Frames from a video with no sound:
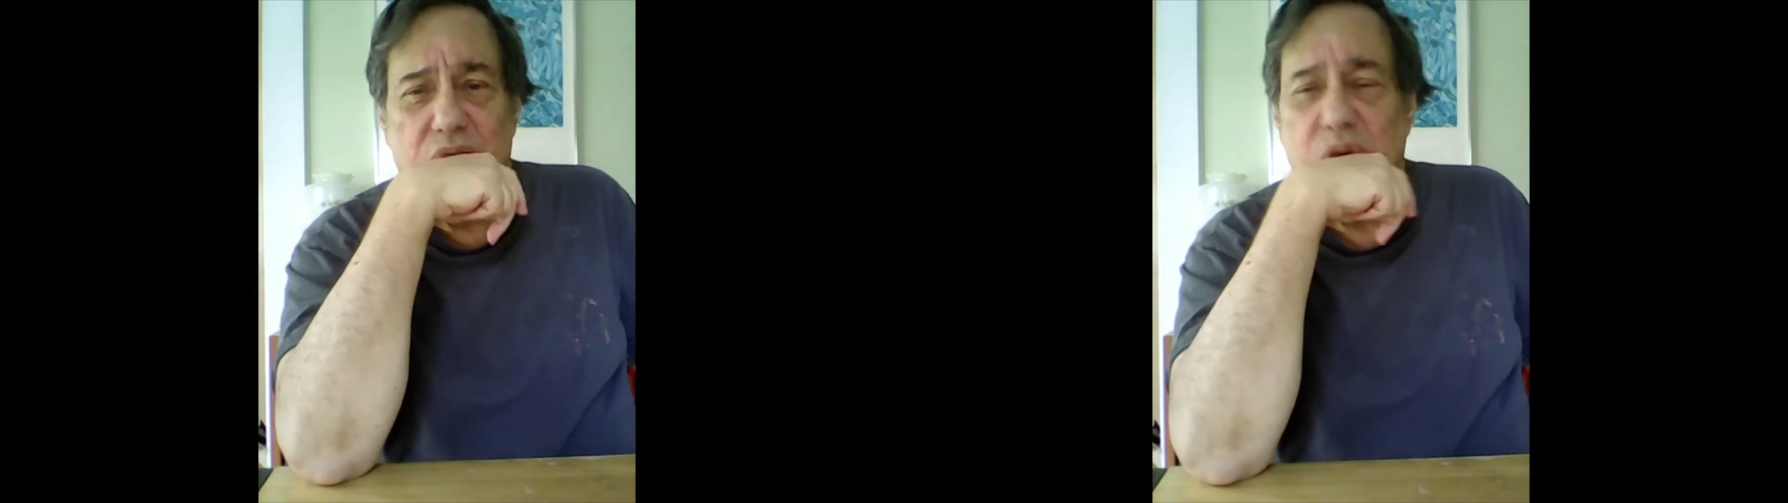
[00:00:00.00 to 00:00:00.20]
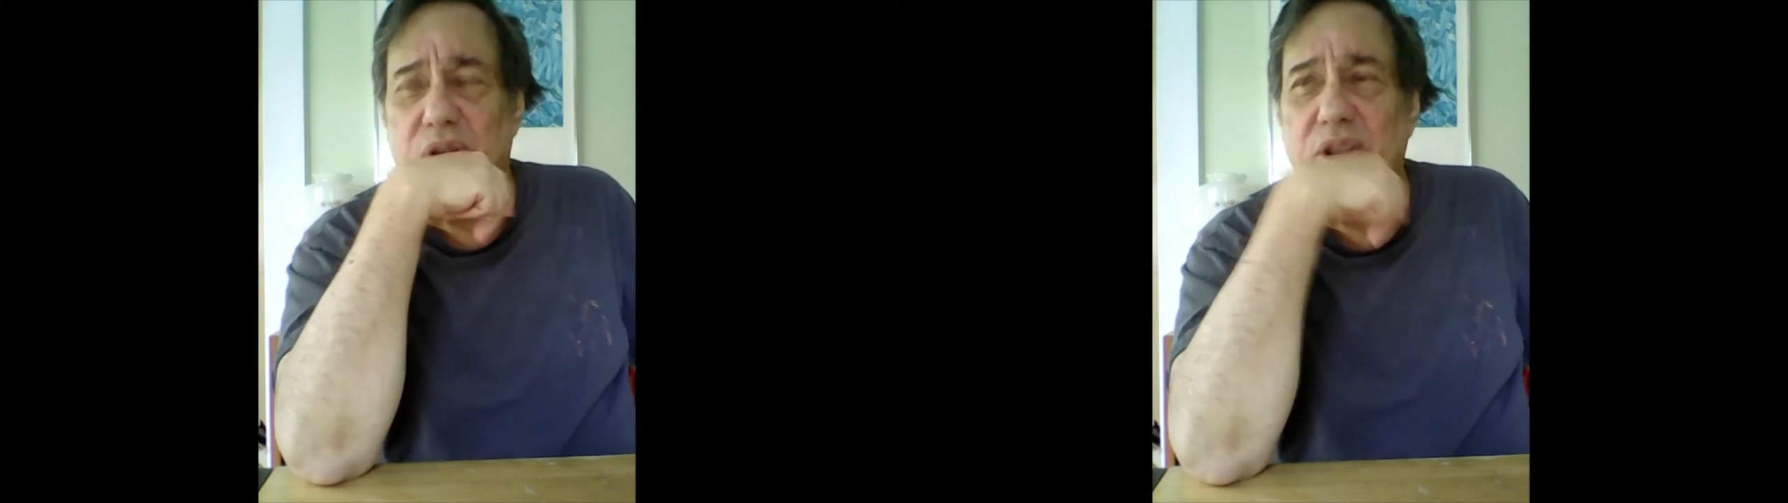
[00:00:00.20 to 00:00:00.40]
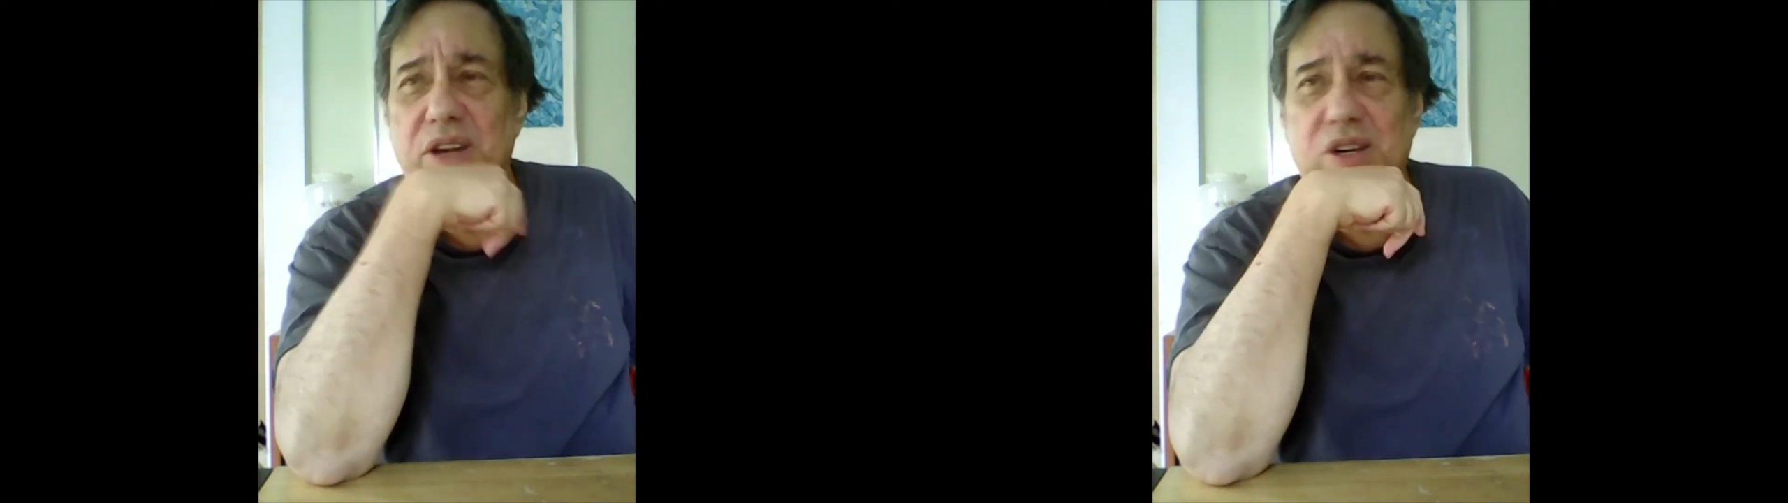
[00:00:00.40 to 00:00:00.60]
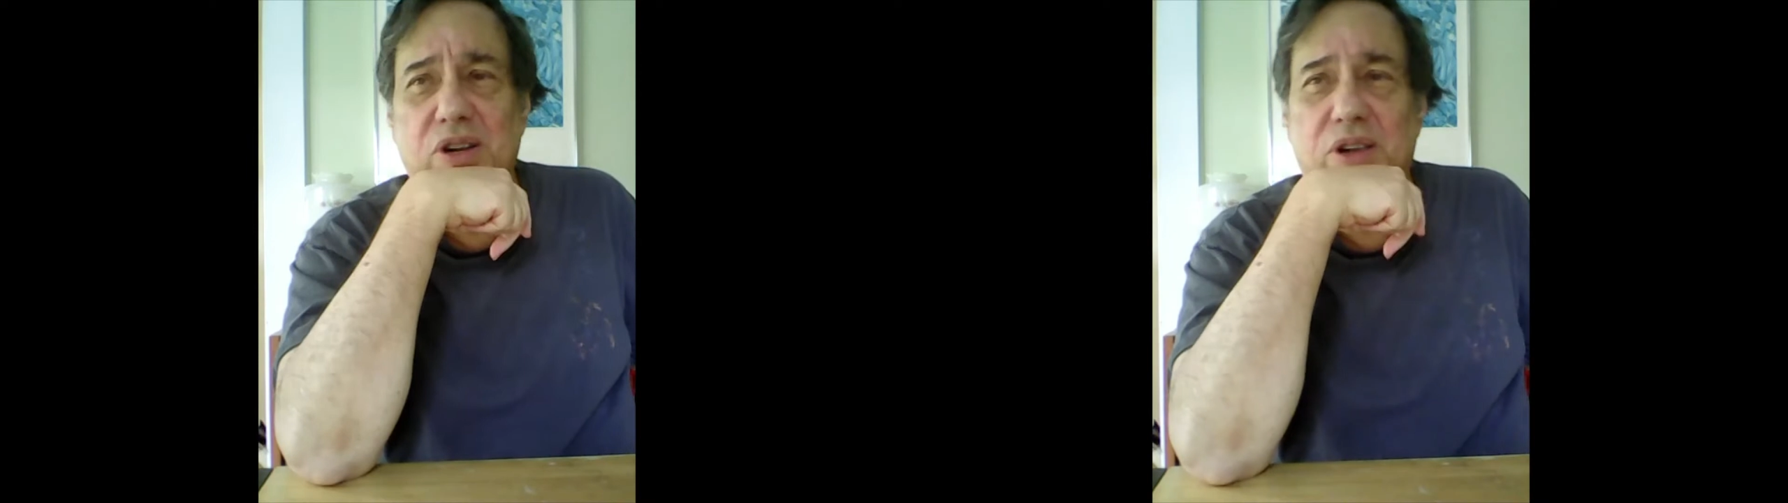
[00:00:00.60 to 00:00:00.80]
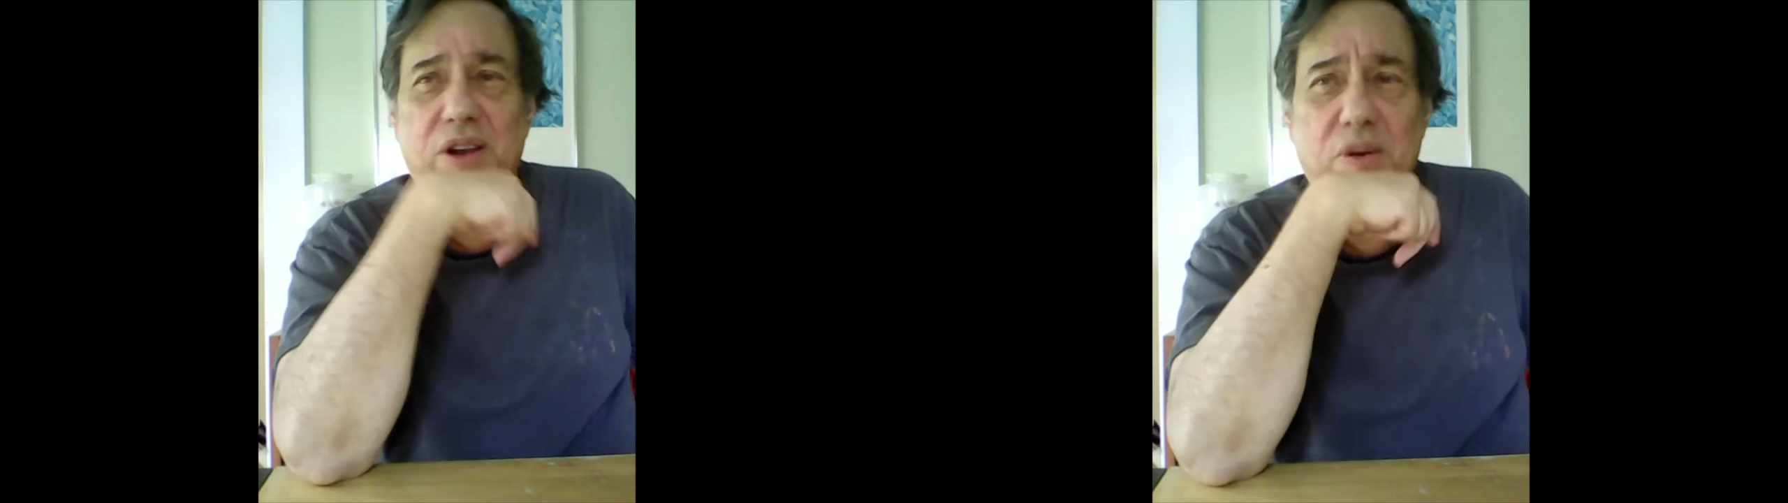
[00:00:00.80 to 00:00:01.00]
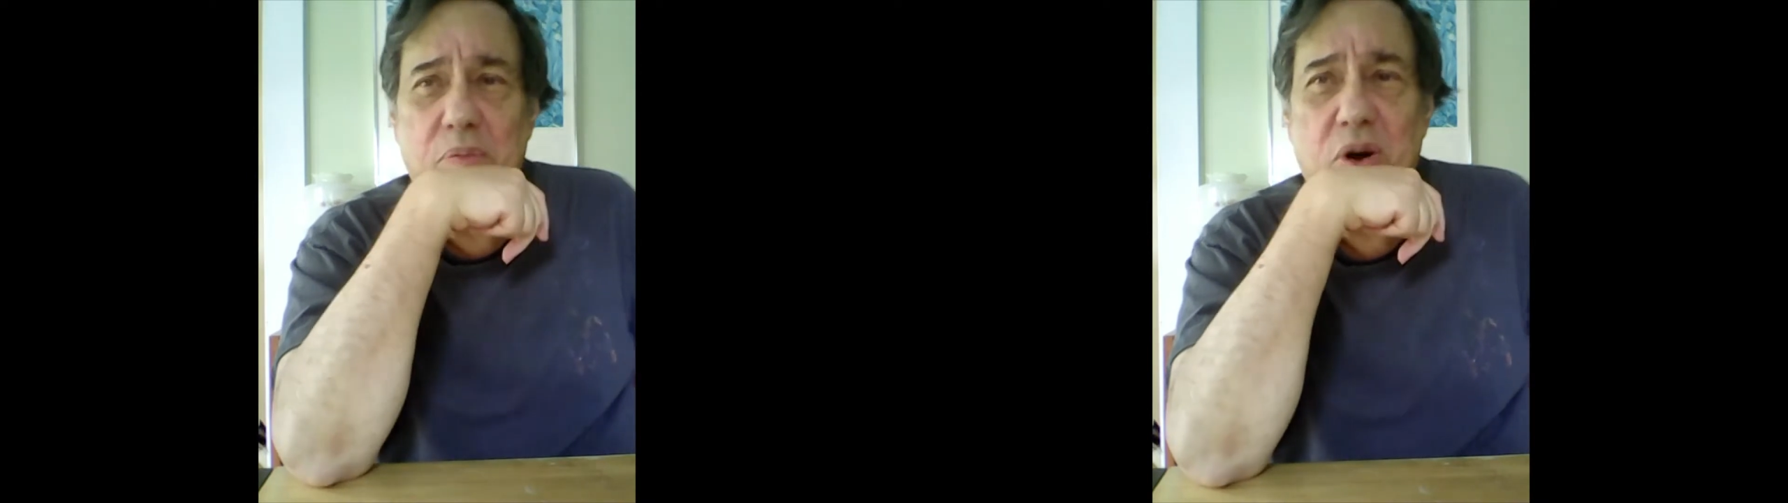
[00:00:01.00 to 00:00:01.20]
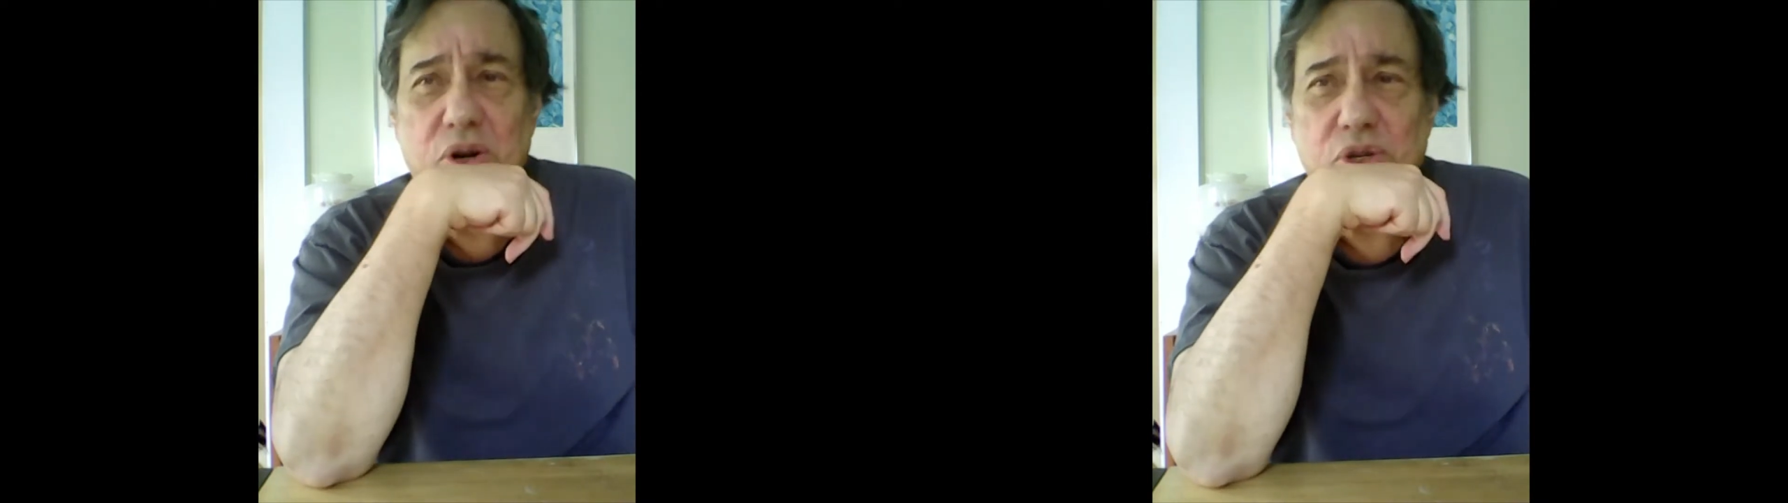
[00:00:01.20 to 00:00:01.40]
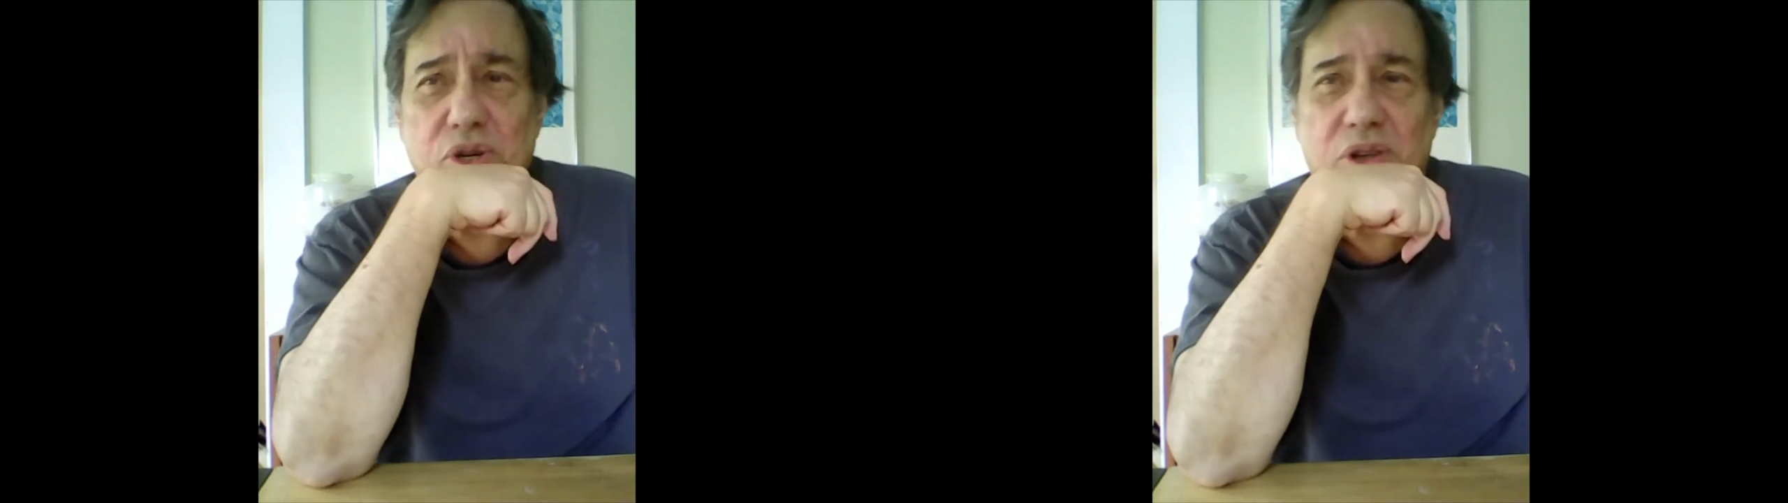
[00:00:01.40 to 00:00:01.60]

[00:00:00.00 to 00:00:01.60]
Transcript: will they declare martial